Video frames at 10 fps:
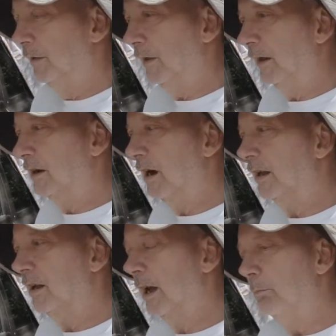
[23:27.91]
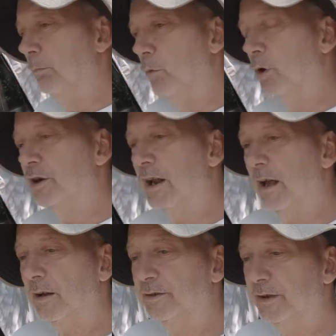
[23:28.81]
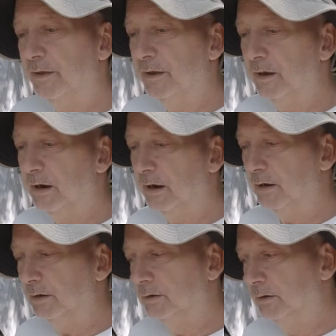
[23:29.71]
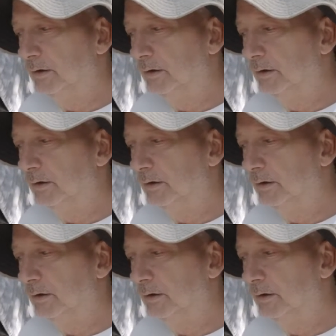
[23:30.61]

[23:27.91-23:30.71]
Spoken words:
they kind of got more down to the